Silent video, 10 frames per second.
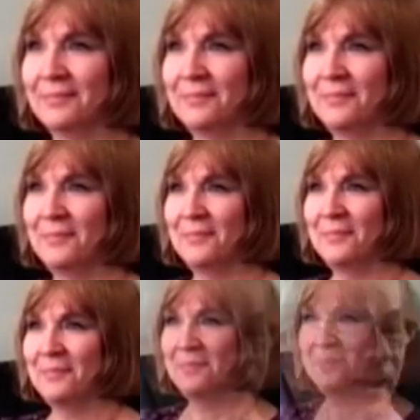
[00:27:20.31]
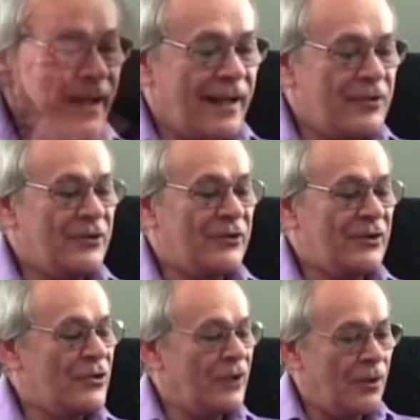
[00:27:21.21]
things, and she
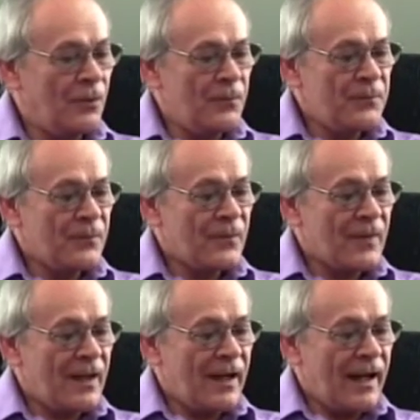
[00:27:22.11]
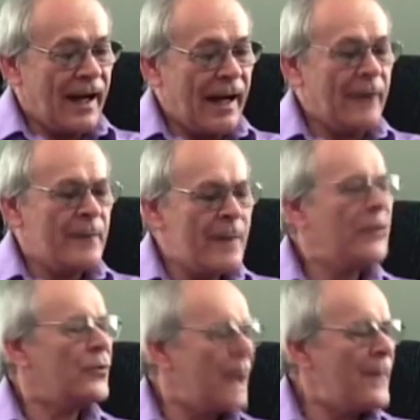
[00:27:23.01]
said, you know, I remember
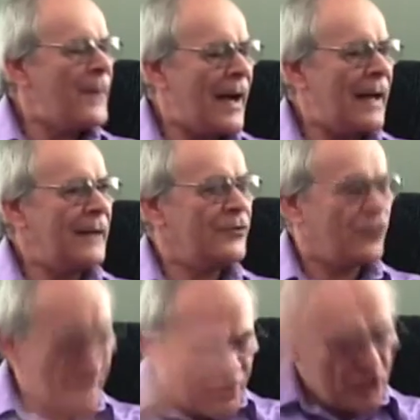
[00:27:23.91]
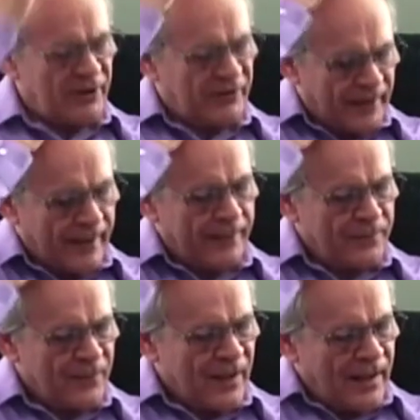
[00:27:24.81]
Grandpa scratching his head
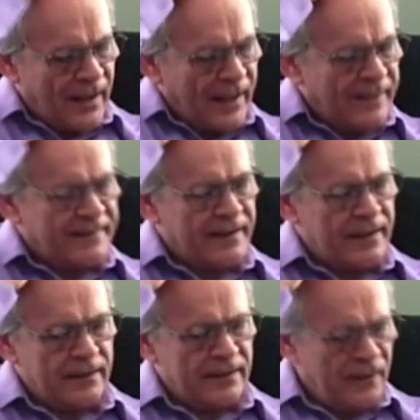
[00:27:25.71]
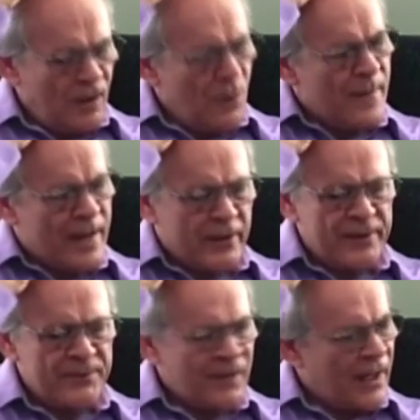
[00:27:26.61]
and saying, you know,
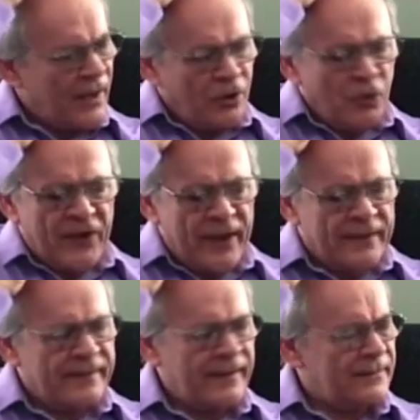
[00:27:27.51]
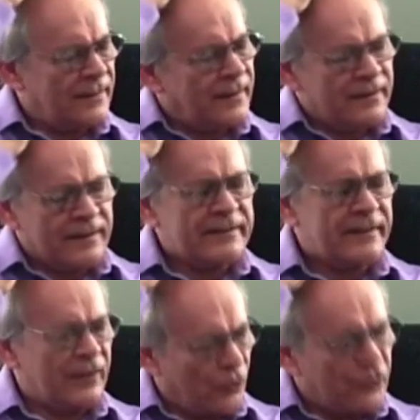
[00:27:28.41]
Mary, those hens ain't laying like
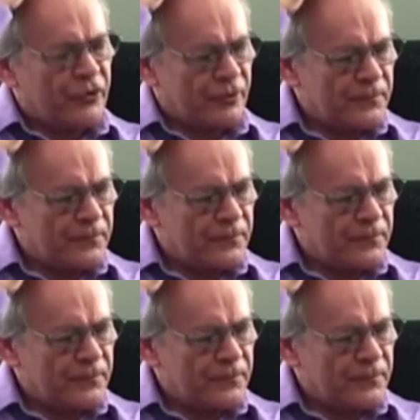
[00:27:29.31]
they used to.